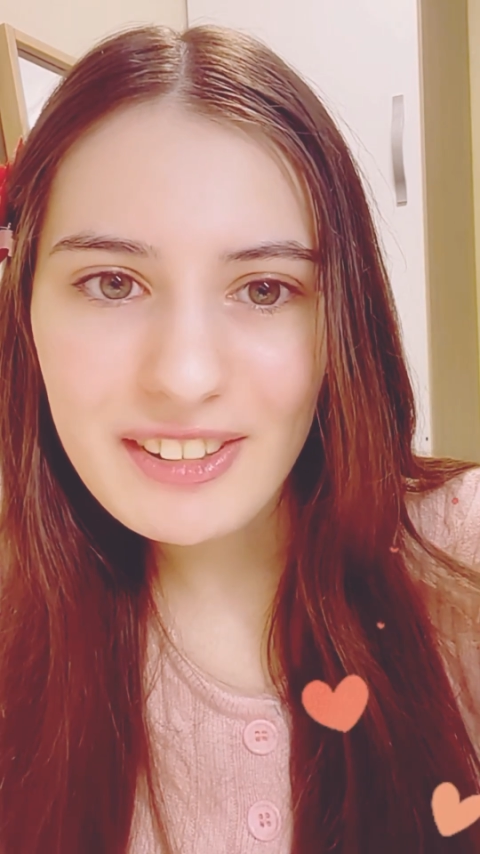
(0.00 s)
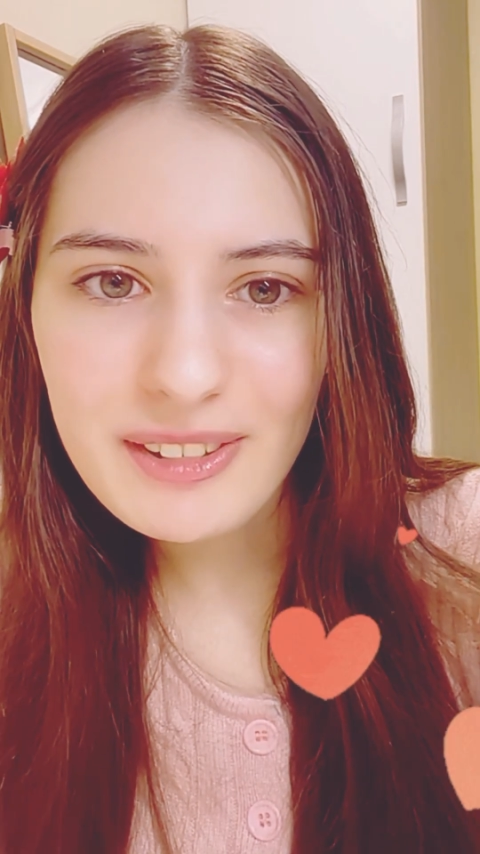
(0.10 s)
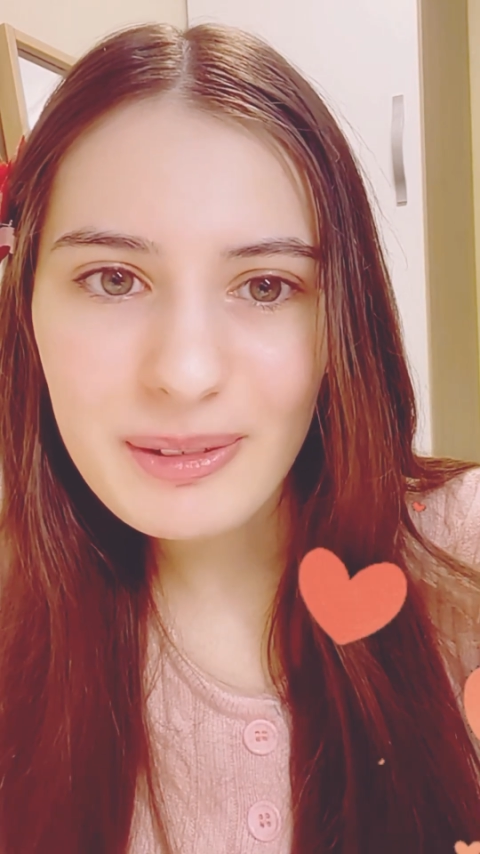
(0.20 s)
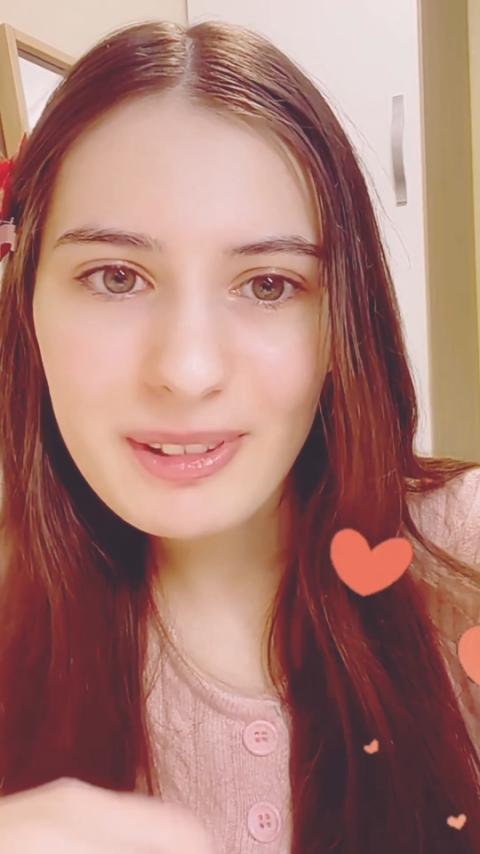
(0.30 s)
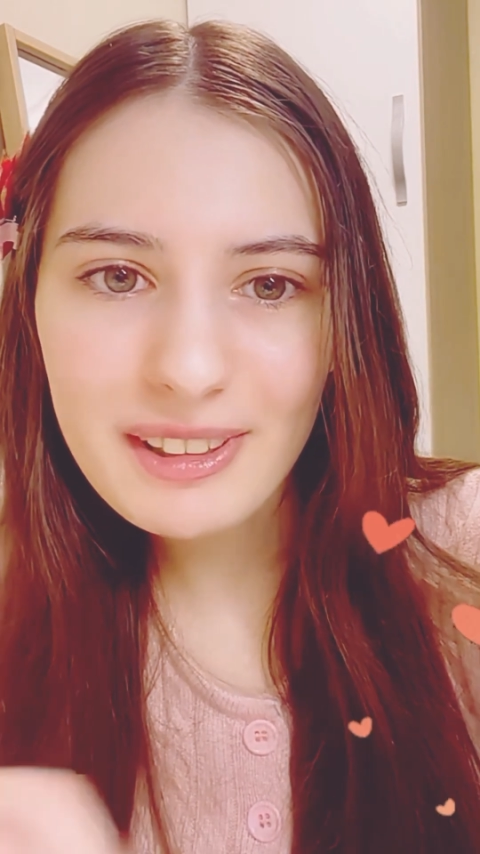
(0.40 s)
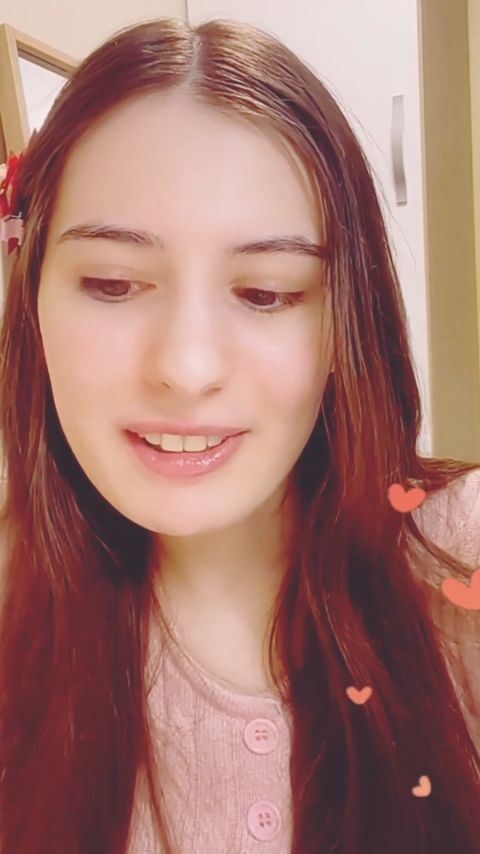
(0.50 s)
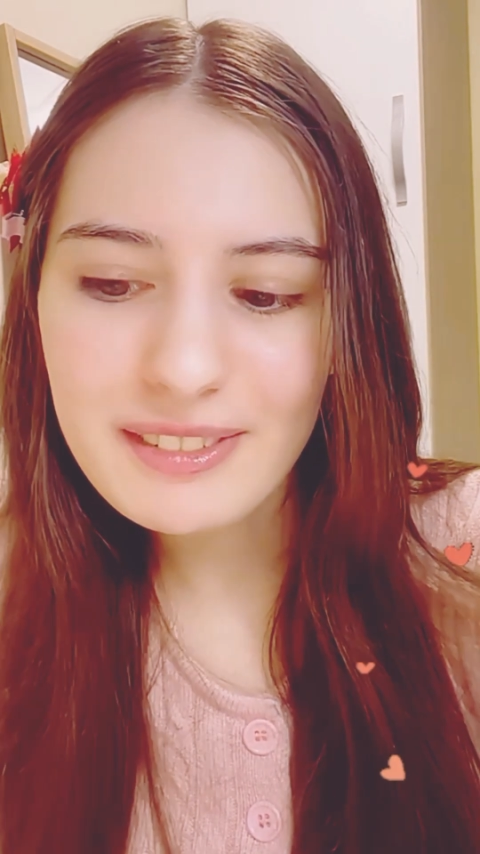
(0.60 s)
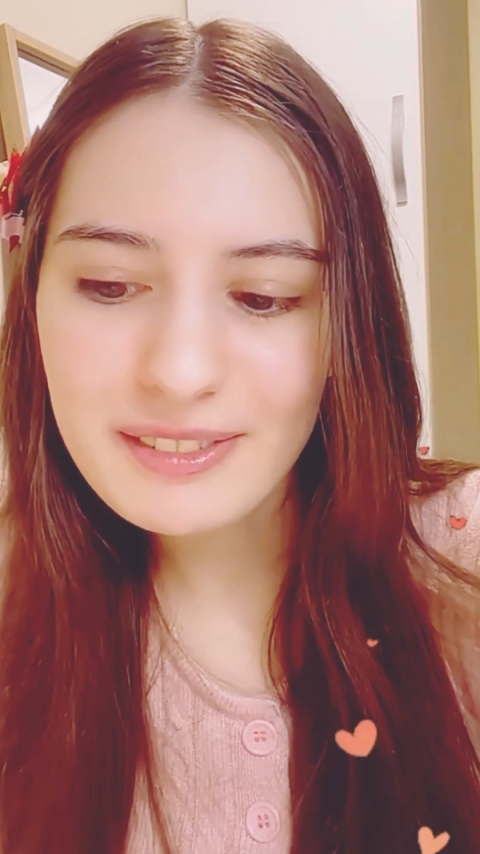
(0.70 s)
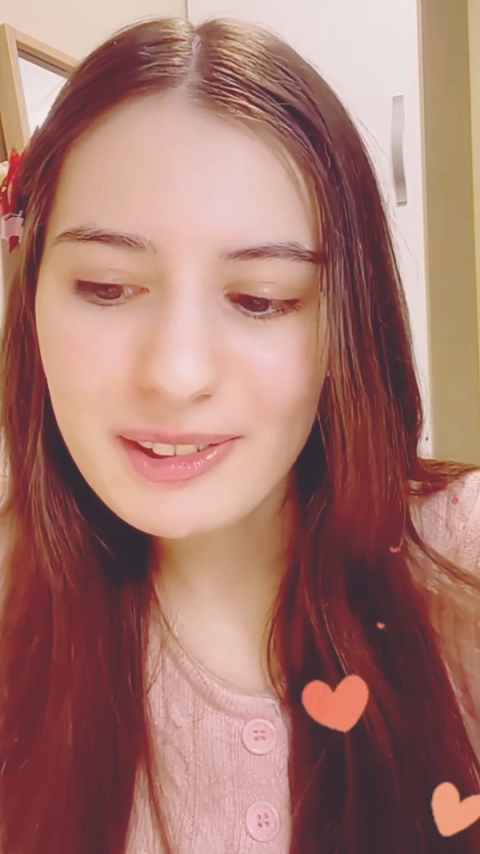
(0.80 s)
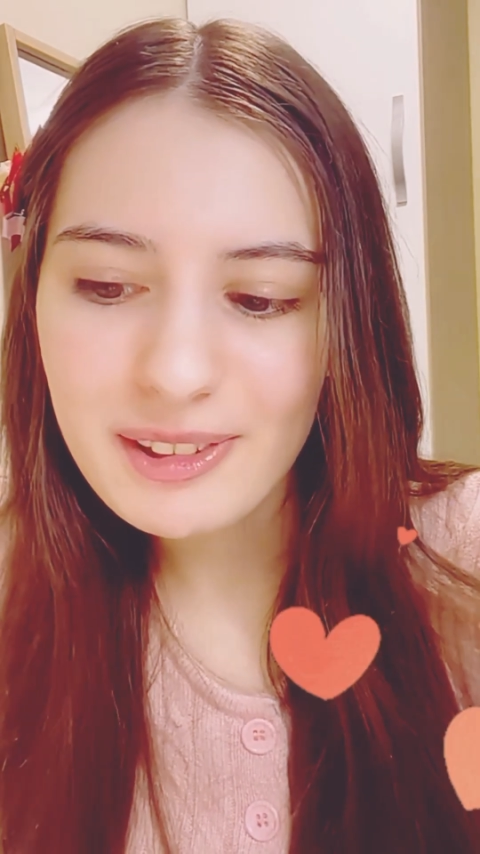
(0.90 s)
Thank you
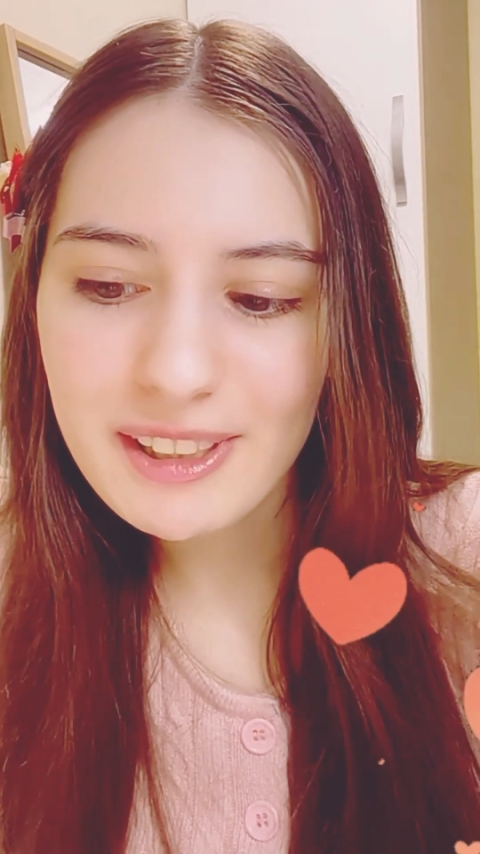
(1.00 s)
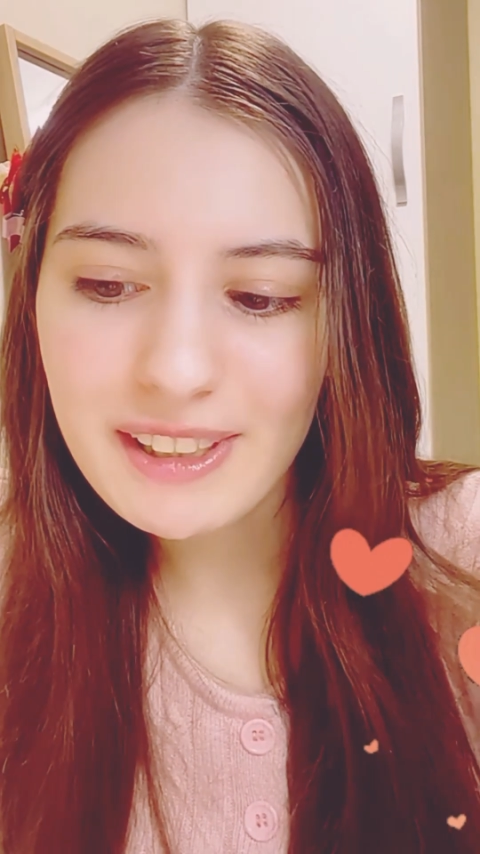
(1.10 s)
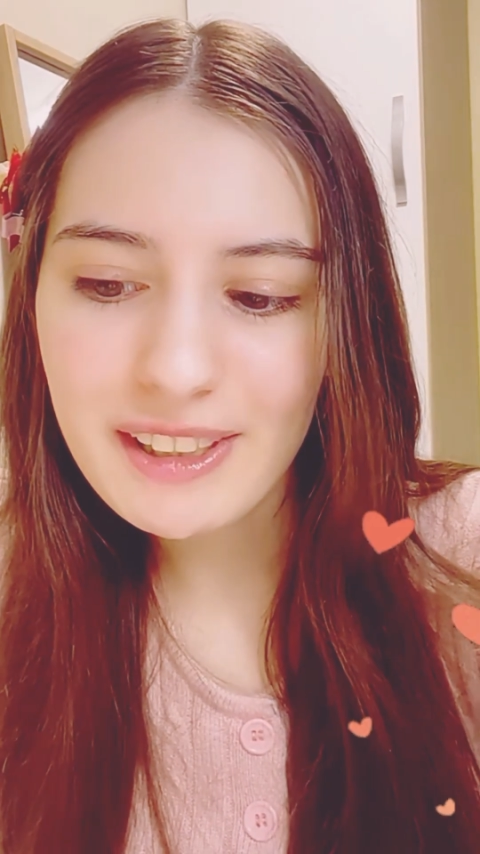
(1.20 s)
everyone